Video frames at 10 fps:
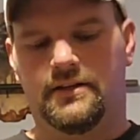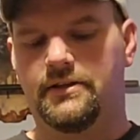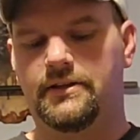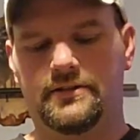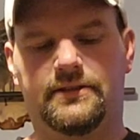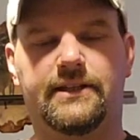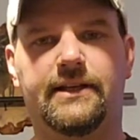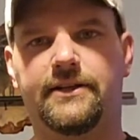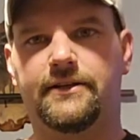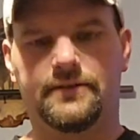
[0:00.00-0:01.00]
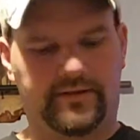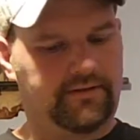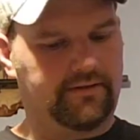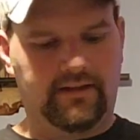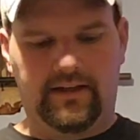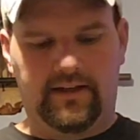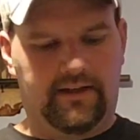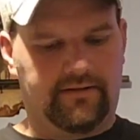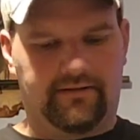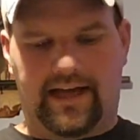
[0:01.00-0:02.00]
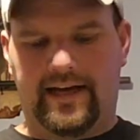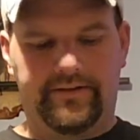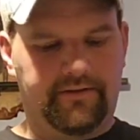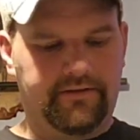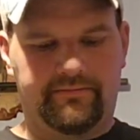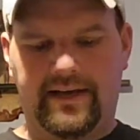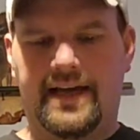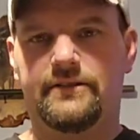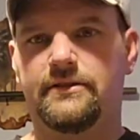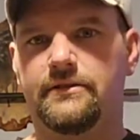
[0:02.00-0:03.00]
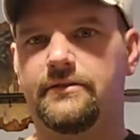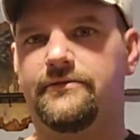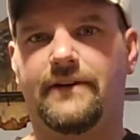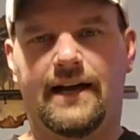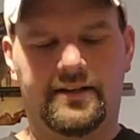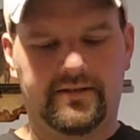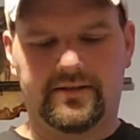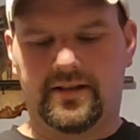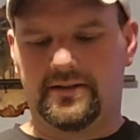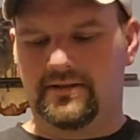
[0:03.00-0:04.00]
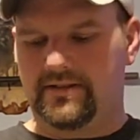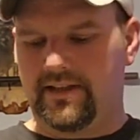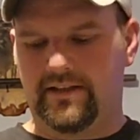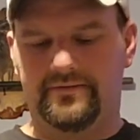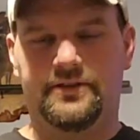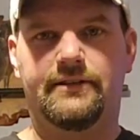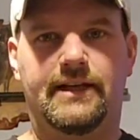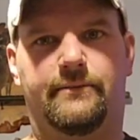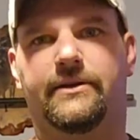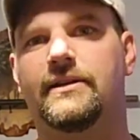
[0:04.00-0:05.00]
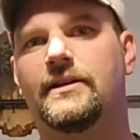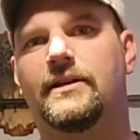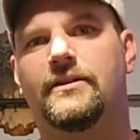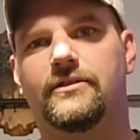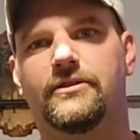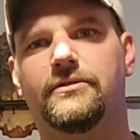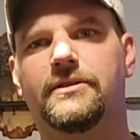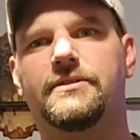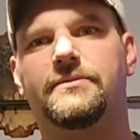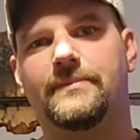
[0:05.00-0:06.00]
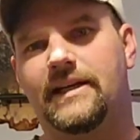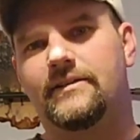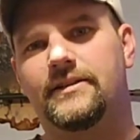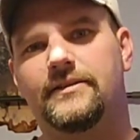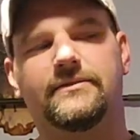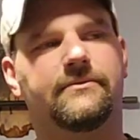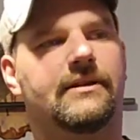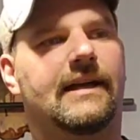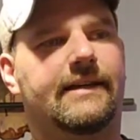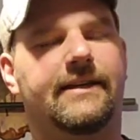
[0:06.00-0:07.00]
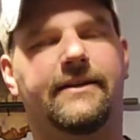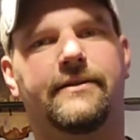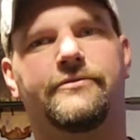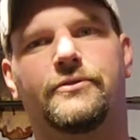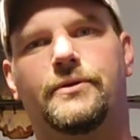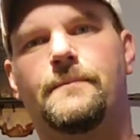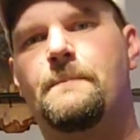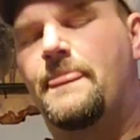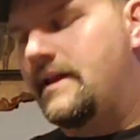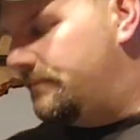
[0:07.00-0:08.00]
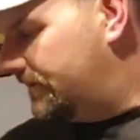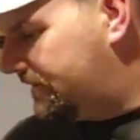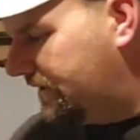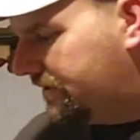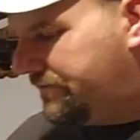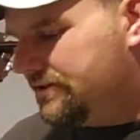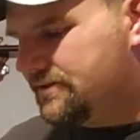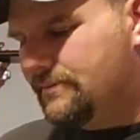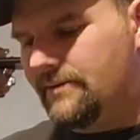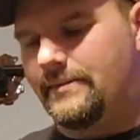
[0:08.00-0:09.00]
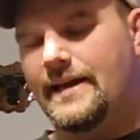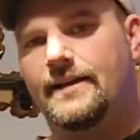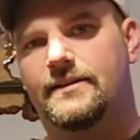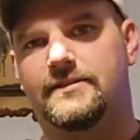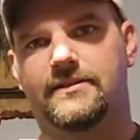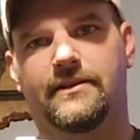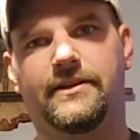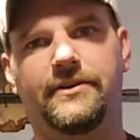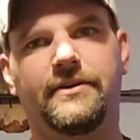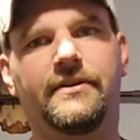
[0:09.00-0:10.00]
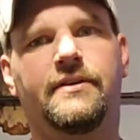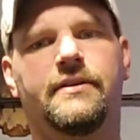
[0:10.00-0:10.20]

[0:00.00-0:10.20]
Hooks, sinkers, lighters, matchers, fire starting stuff, you name it. Lures, mainly what I carry for. But this fits in my bag. It's slender.